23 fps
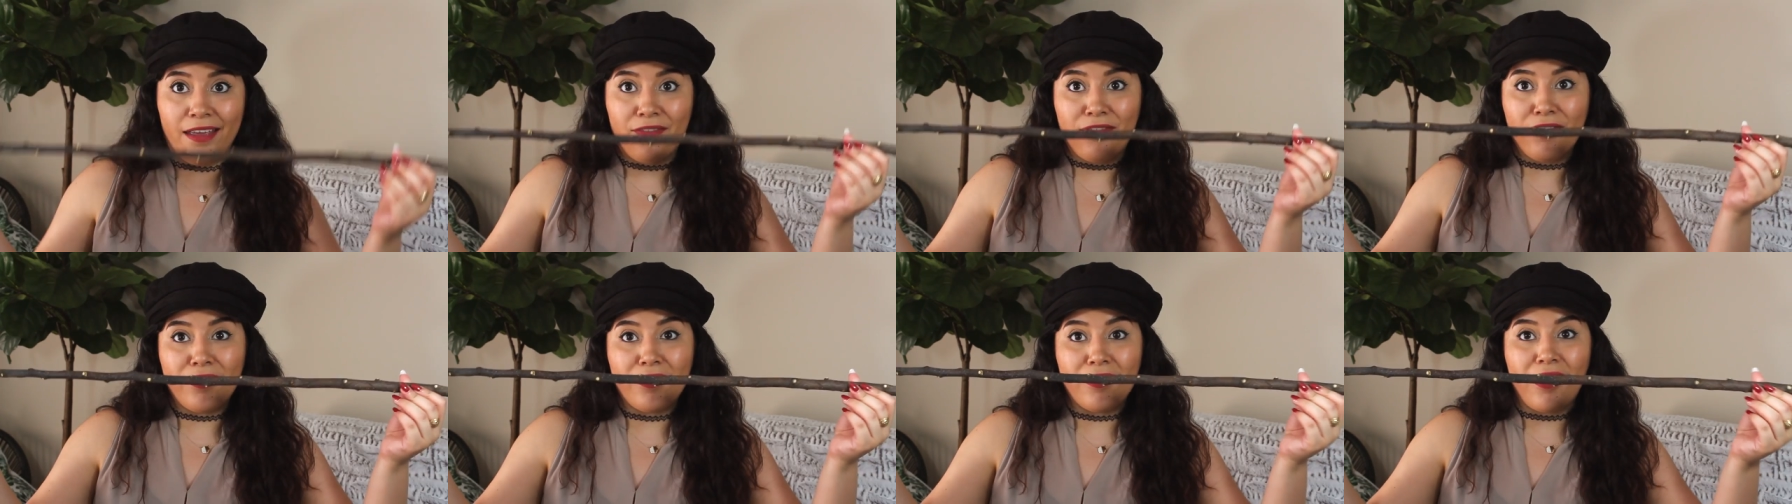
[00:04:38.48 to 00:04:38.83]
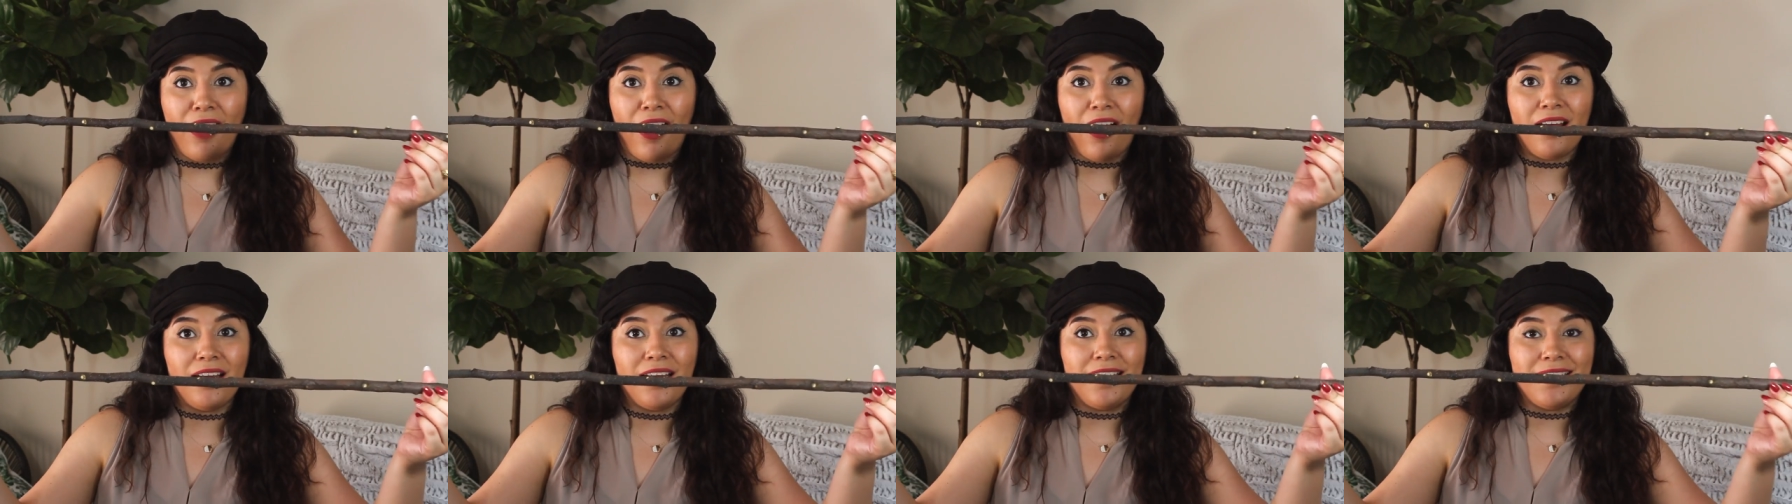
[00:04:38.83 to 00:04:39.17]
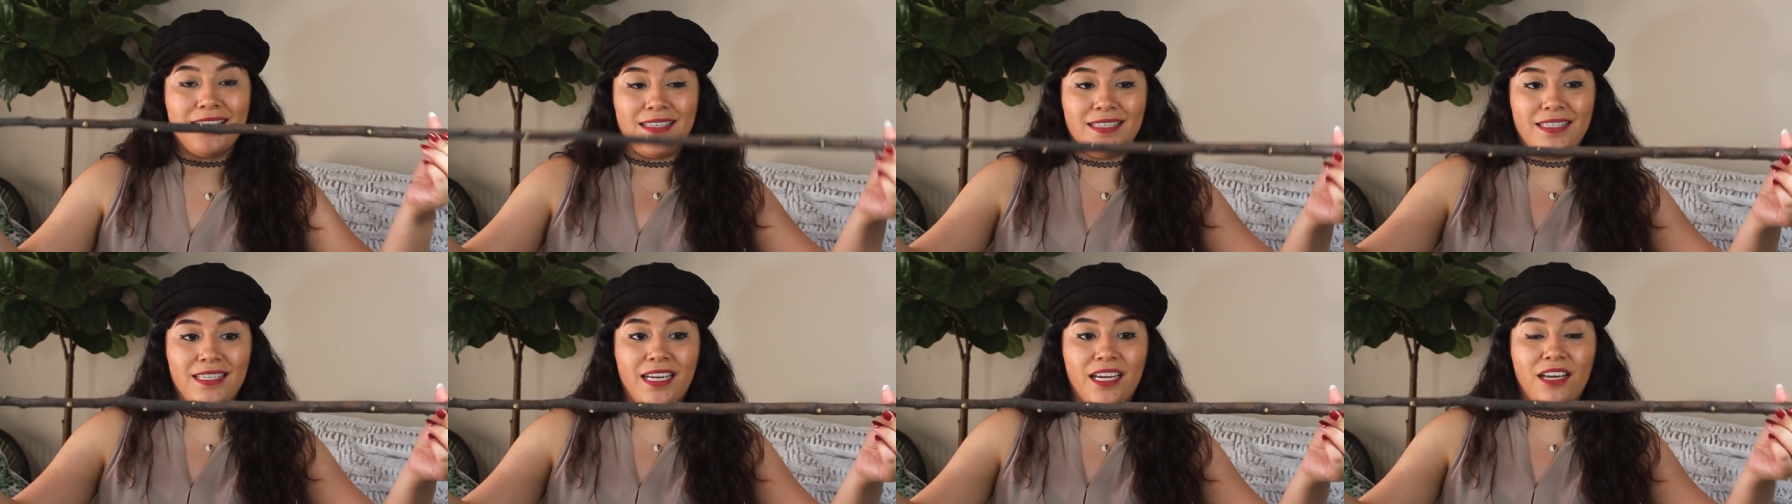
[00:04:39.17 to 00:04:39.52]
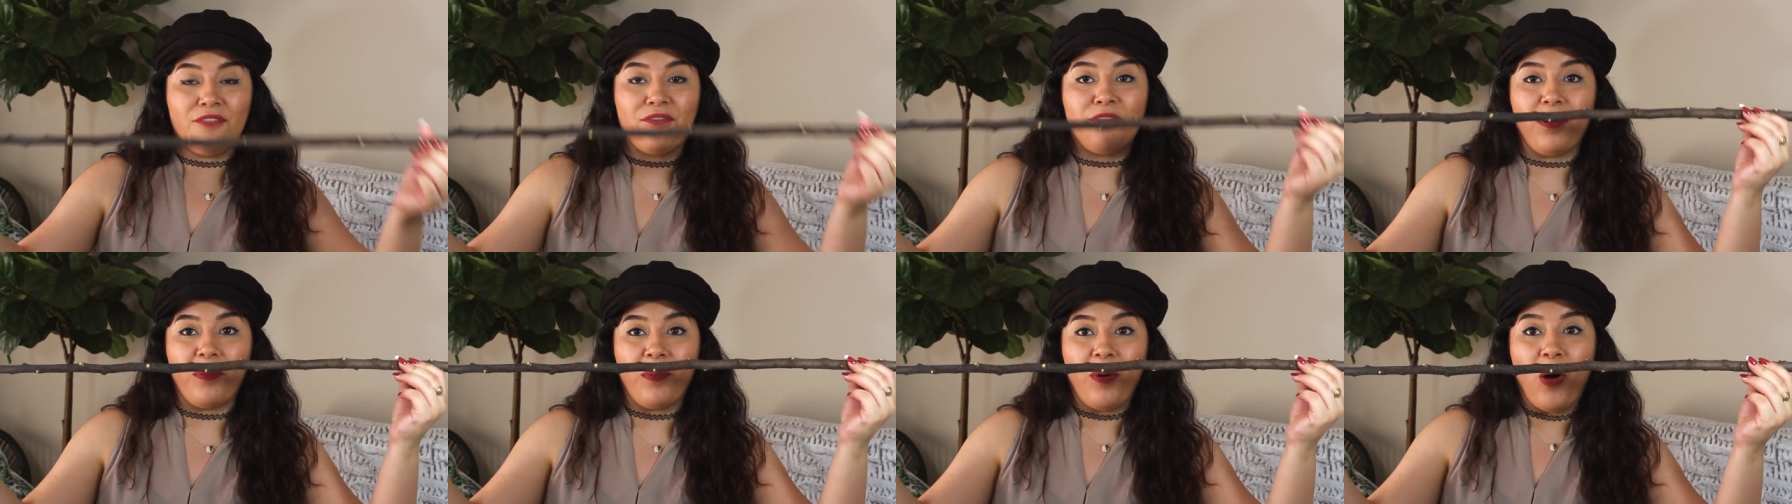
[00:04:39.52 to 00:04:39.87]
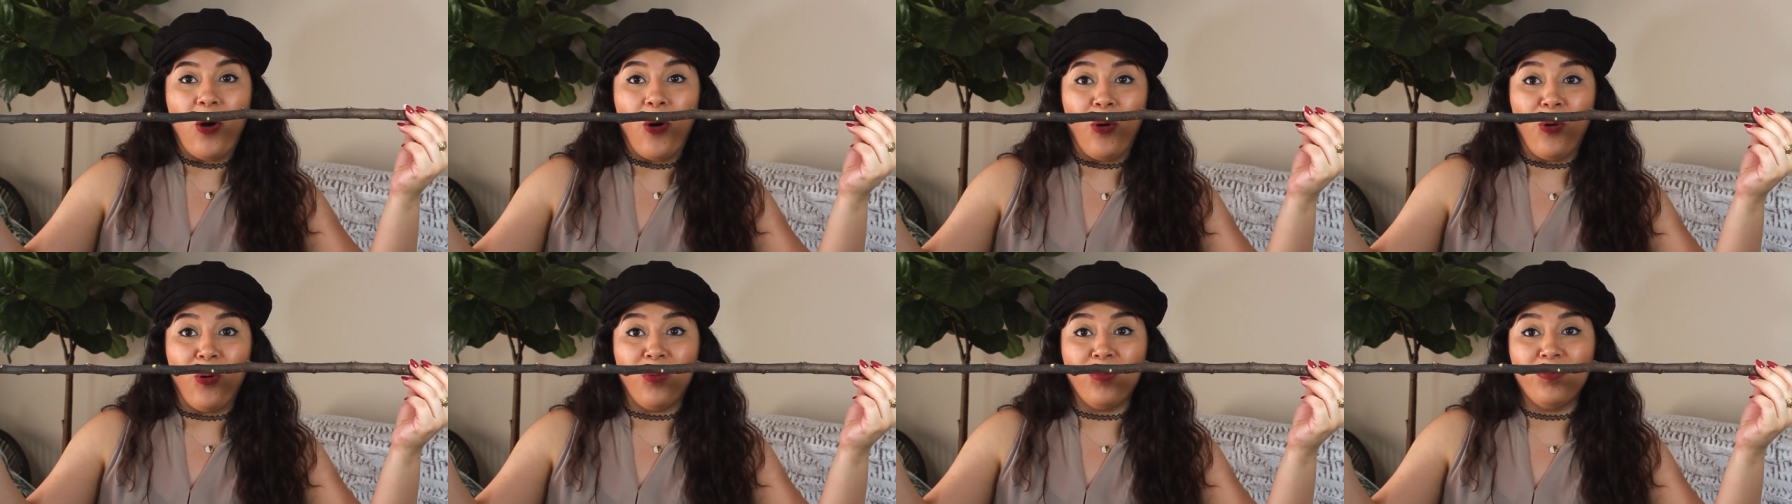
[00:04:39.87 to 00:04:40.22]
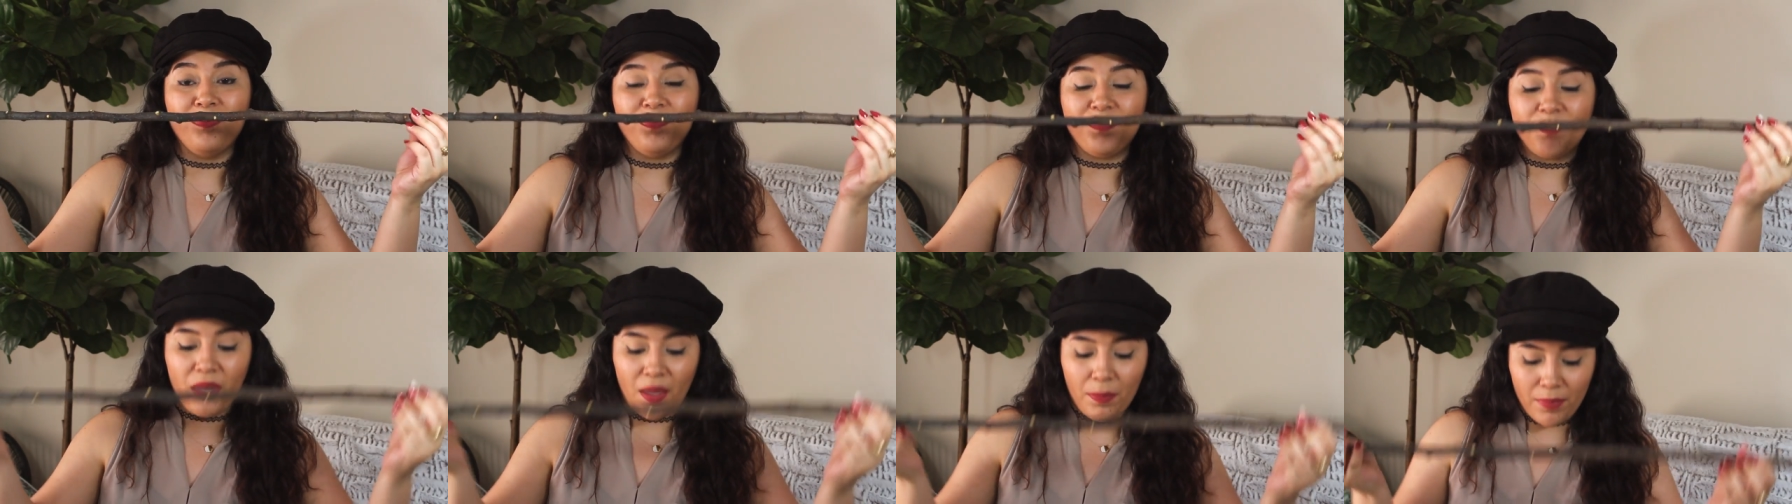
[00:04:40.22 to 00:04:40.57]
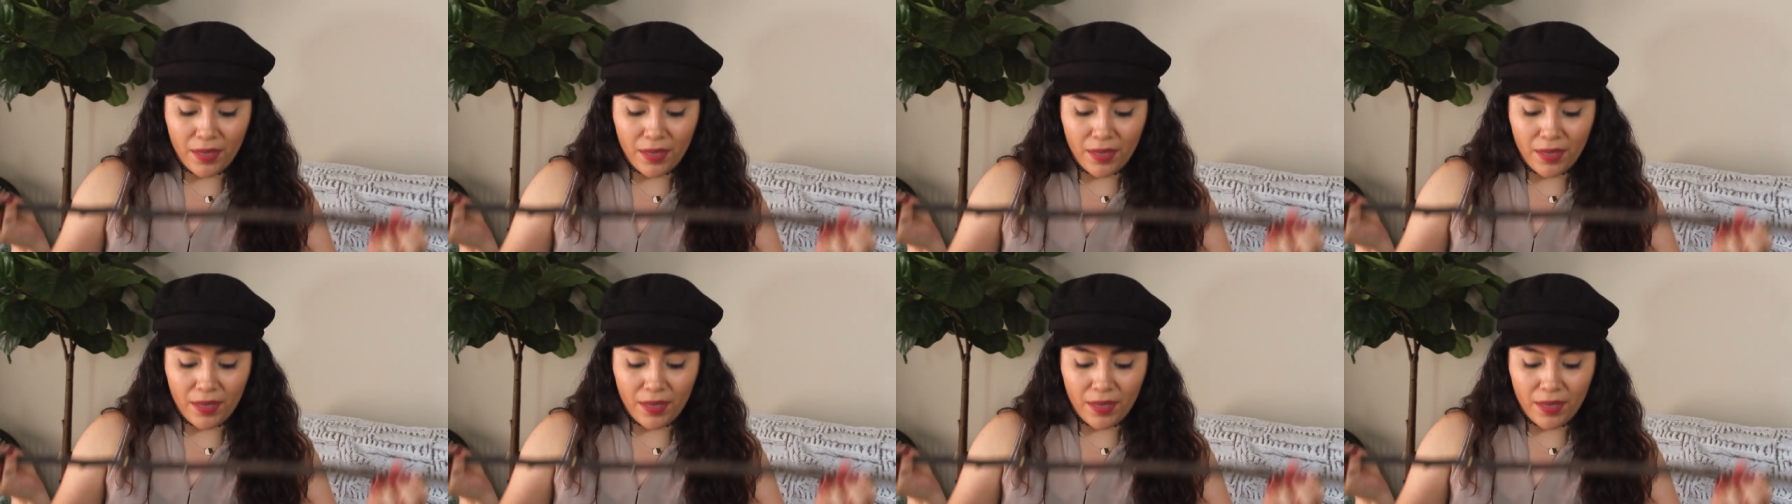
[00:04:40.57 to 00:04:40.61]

I even got a stick from home